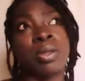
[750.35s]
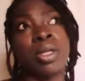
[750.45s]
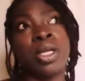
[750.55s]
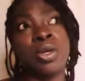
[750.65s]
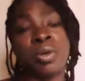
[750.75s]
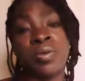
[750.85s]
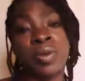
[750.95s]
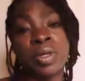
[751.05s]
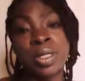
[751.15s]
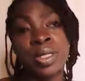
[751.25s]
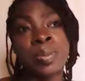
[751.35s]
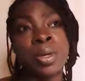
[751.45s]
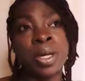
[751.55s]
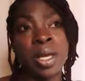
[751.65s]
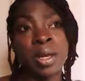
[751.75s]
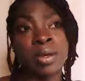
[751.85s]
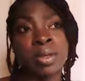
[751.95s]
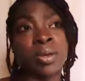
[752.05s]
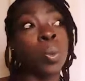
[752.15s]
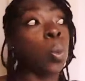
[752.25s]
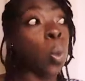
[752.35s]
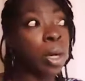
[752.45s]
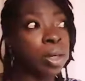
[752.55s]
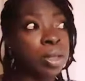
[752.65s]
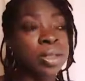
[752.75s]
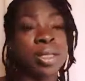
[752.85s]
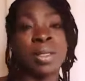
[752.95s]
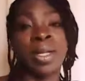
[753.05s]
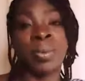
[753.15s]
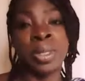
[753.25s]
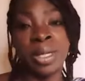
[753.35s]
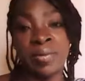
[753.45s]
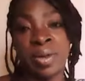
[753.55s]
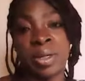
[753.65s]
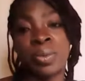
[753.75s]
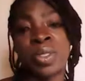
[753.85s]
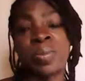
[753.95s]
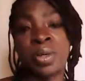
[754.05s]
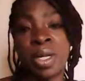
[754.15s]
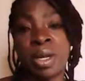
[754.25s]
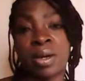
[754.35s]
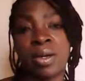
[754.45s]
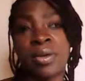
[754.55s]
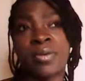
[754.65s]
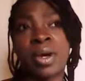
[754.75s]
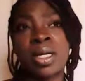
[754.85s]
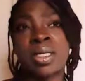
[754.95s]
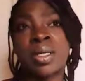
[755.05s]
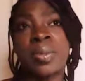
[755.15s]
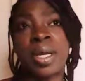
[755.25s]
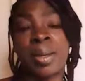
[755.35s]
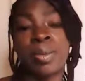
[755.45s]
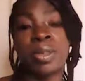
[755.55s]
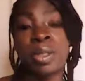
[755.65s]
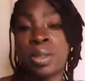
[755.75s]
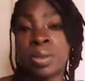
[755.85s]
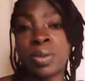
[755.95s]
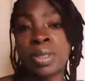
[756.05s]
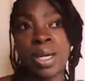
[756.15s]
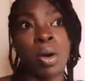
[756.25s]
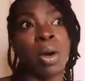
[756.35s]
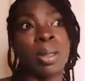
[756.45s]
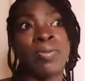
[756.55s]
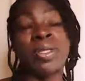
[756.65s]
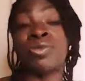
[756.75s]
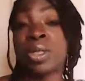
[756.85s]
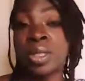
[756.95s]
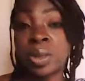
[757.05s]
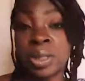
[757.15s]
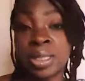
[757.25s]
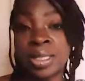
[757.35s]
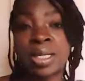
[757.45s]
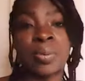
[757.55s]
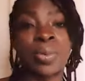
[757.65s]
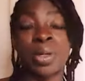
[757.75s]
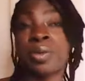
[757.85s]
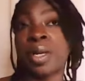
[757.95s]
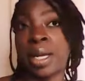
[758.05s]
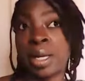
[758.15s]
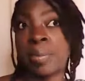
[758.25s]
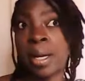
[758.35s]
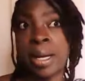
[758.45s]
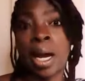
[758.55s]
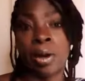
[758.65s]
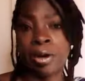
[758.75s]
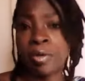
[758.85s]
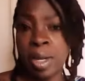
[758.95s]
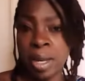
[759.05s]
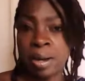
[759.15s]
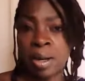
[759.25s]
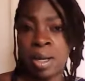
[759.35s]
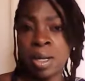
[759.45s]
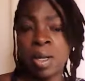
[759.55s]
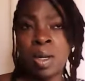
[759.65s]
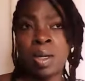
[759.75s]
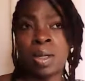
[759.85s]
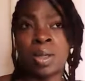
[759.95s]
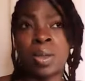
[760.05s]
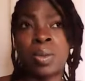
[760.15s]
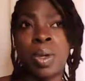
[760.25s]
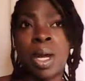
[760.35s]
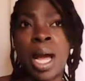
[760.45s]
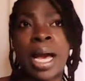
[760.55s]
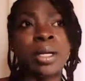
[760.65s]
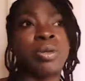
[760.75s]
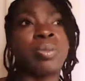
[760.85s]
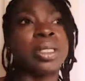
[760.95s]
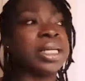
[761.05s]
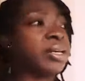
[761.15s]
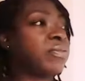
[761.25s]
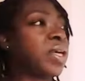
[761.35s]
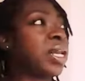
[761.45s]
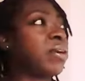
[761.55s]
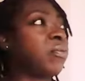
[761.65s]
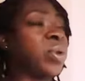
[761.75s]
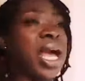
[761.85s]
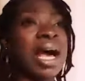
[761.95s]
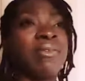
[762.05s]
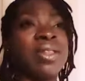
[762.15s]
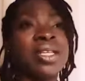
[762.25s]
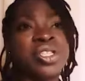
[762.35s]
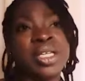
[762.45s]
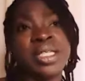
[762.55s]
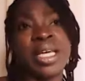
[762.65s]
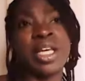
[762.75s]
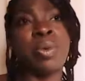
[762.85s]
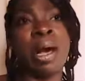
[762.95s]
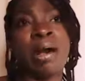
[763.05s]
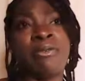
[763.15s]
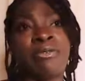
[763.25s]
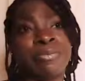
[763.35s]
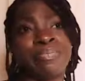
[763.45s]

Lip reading: the universe is put here, the world that we live in was put here for us to be able to use all of its resources that were created by our creator. You know, I don't believe that if we have, let's just say you have,